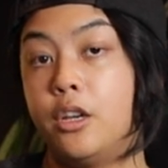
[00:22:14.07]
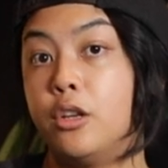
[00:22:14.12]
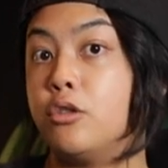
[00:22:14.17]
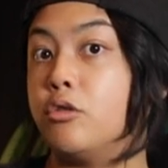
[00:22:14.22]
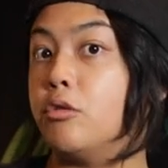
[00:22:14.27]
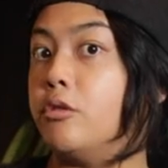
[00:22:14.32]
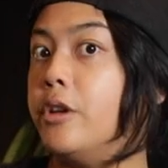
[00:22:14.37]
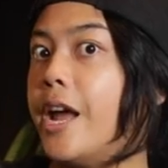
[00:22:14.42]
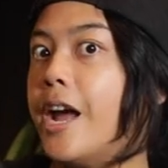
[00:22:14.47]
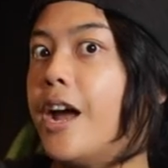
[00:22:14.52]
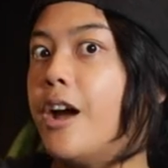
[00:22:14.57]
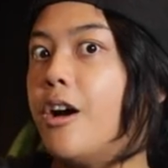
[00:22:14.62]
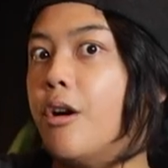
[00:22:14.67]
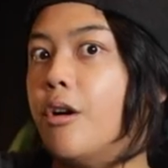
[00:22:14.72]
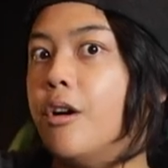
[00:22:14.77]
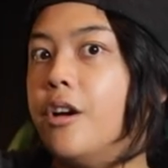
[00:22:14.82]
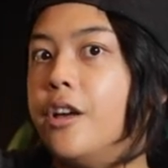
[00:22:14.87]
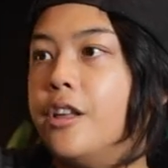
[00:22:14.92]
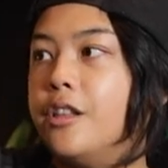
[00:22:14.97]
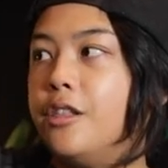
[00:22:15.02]
So
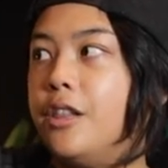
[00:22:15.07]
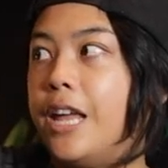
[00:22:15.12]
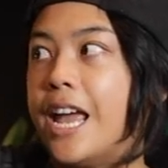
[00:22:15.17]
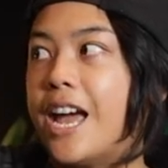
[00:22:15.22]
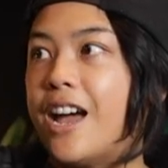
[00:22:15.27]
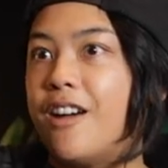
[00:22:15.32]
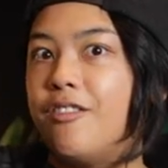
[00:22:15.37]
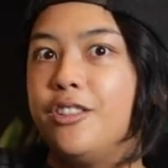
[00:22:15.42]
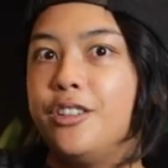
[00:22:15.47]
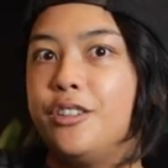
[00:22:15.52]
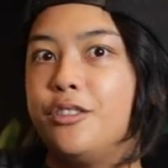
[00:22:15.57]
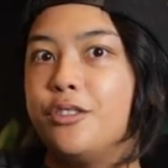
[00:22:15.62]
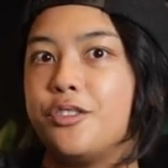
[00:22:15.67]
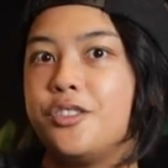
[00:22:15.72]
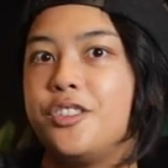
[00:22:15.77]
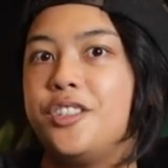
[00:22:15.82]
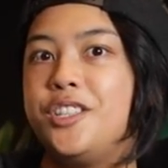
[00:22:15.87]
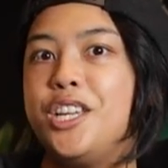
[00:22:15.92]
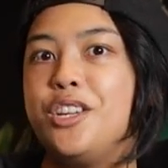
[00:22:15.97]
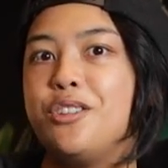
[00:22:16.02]
now they have little
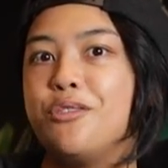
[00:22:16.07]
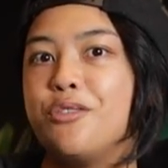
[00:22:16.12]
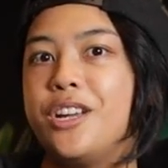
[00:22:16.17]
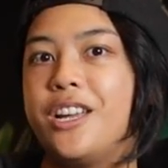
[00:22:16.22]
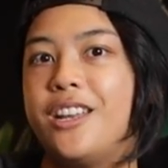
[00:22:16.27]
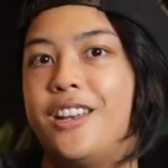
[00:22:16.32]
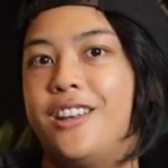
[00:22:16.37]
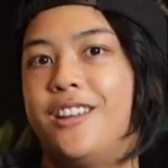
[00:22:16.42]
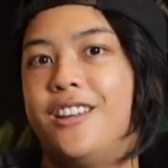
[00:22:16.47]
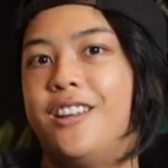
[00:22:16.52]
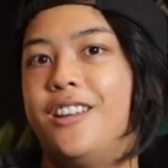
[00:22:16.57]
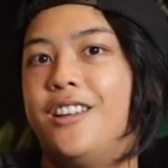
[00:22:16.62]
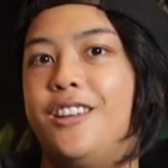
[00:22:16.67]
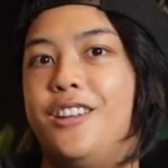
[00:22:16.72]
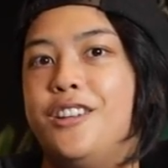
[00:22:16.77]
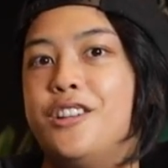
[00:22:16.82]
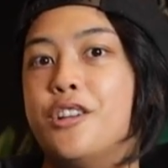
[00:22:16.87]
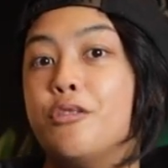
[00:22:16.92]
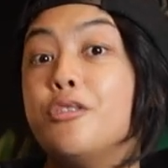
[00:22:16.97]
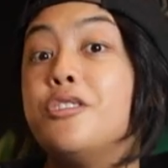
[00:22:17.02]
secret
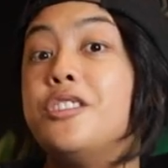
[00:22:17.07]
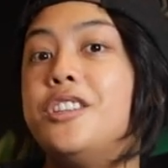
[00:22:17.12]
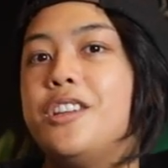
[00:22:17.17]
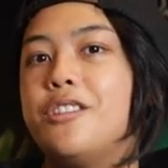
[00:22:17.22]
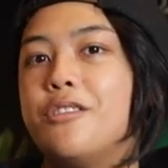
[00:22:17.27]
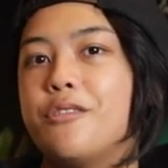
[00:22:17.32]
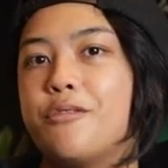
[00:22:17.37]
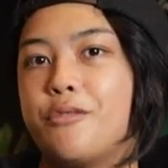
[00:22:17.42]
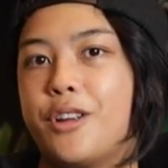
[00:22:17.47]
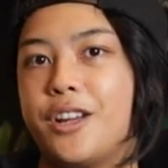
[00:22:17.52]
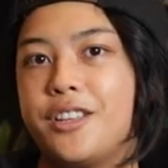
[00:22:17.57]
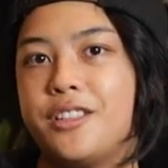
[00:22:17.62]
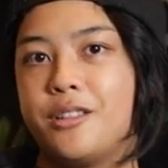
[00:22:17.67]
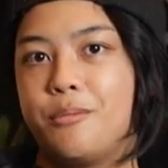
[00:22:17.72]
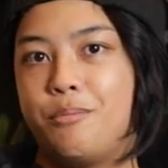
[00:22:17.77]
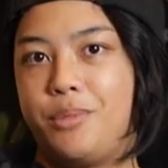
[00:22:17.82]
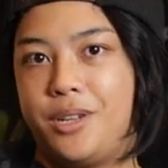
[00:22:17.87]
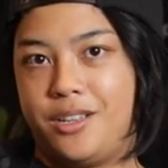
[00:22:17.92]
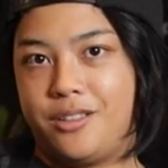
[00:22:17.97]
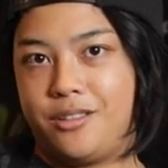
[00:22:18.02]
you know, secret
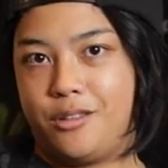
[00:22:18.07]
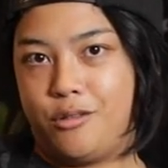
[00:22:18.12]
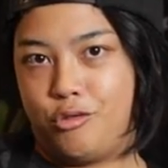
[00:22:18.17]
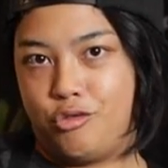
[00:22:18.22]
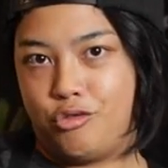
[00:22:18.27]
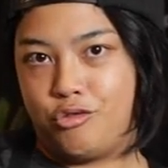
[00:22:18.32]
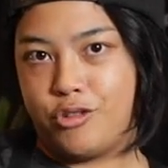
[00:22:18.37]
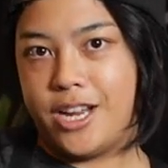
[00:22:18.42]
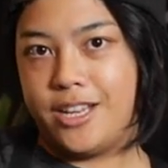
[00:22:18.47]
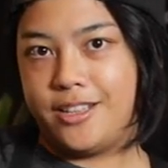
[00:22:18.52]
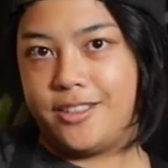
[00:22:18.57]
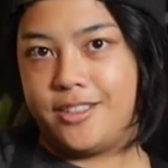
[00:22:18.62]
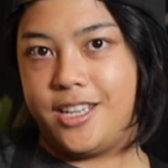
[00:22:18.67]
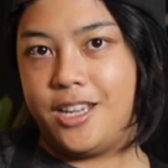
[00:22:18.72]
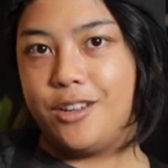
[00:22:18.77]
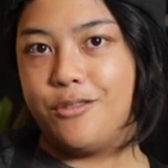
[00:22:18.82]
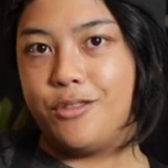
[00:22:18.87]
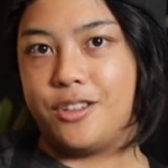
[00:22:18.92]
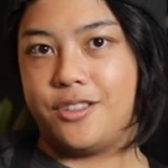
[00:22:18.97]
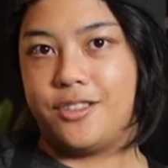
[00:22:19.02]
recipes, little trade
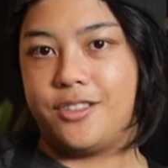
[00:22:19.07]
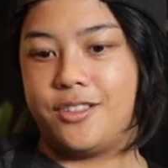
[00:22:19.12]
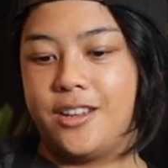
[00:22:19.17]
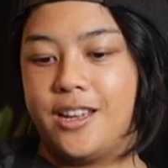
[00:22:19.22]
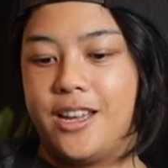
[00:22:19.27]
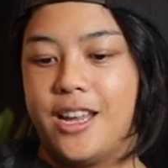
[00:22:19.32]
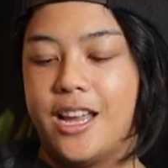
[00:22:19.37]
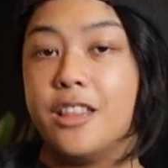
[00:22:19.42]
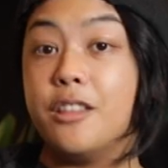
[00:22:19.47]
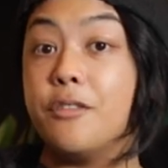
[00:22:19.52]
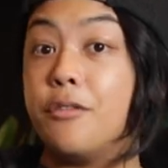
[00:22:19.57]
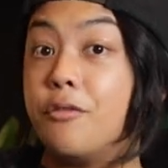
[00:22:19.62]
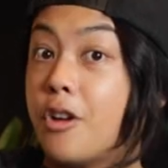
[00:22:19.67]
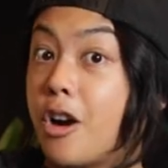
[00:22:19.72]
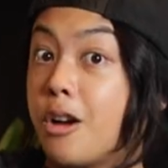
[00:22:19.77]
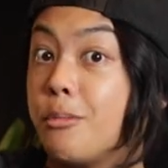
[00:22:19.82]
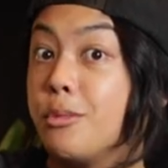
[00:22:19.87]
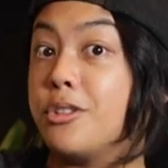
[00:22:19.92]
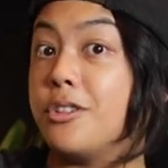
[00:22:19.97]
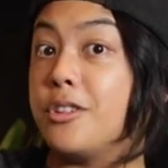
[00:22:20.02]
secrets, and the
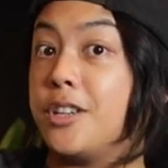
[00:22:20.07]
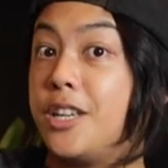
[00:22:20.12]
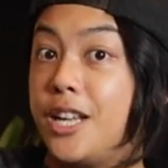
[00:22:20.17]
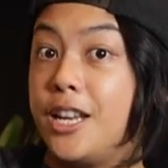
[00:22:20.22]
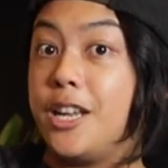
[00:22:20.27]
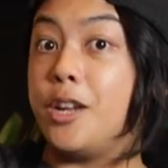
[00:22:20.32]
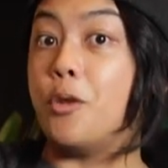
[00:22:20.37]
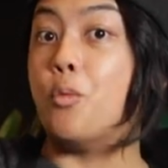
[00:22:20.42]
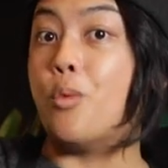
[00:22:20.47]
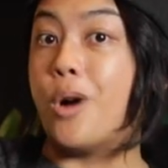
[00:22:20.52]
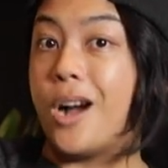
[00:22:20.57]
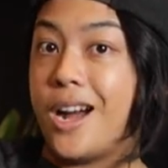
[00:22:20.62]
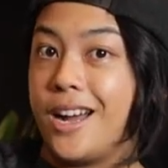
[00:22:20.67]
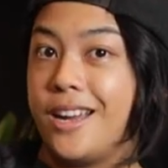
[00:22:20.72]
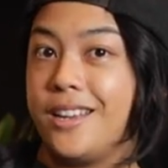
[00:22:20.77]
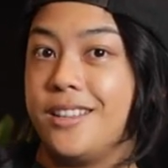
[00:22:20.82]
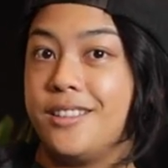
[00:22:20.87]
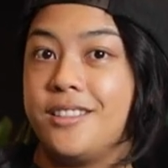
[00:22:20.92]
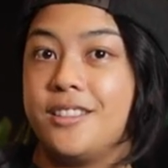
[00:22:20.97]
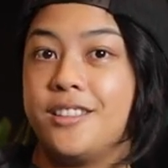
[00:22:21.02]
farmers are getting
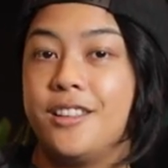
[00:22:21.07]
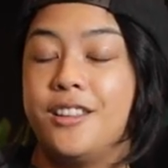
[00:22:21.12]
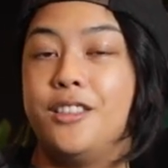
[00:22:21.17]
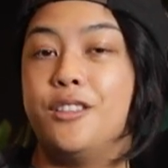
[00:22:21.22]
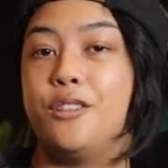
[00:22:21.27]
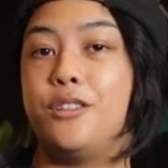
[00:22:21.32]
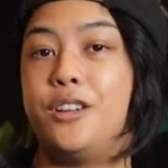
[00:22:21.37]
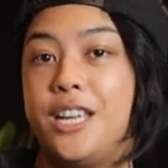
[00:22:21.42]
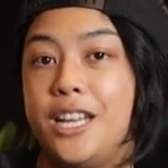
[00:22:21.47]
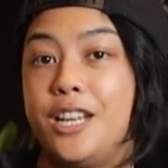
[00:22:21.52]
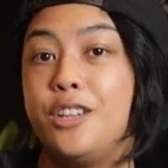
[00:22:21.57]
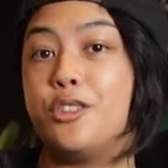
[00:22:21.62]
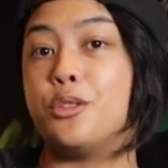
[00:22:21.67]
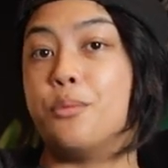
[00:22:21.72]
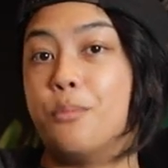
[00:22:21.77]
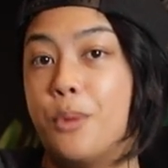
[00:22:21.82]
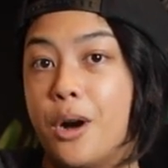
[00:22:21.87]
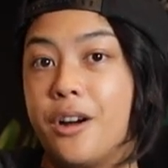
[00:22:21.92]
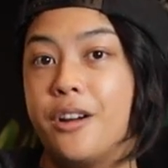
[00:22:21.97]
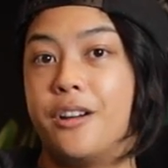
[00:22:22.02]
wise. They're getting
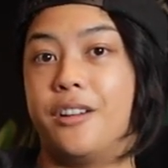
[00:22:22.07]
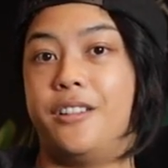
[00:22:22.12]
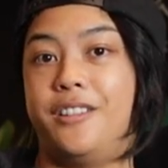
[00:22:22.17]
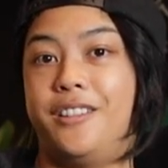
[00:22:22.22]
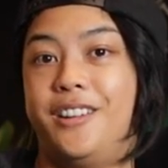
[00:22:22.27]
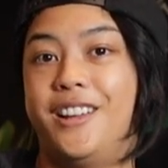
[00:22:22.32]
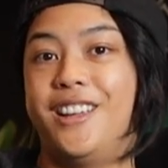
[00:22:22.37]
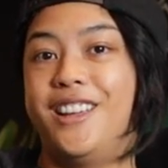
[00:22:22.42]
smart.